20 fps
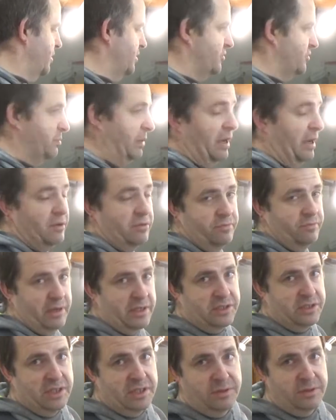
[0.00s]
Well,
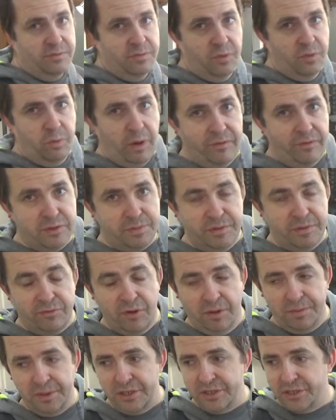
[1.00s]
basically the weather's been
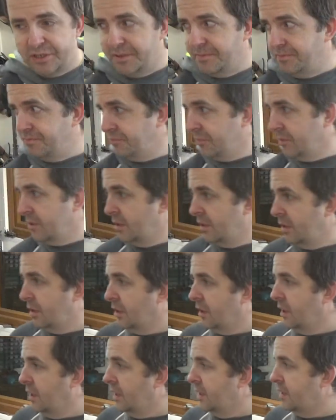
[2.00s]
rubbish,
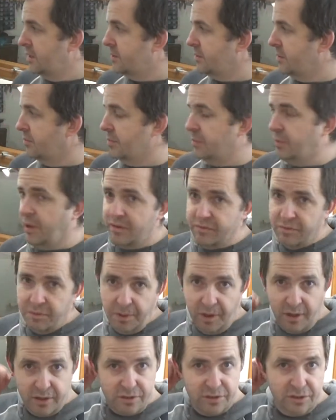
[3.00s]
and I've been waiting for
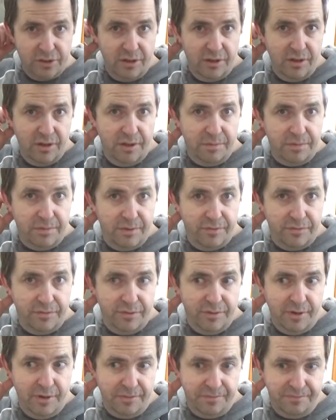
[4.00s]
parts to turn up
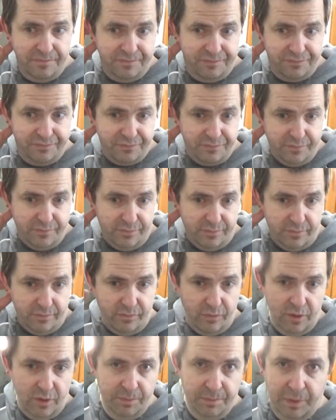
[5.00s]
for
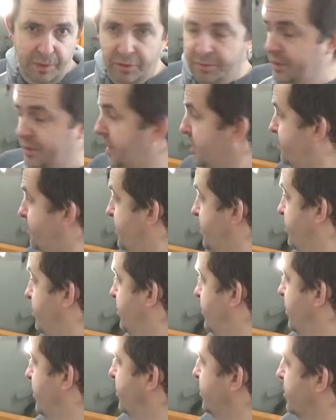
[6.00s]
building my next build.
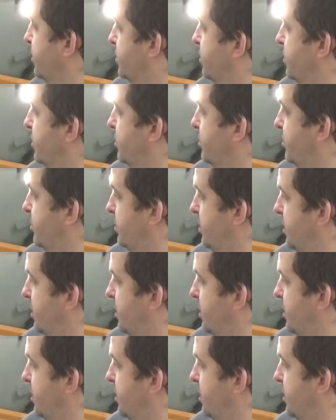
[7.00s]
What I'm going to do,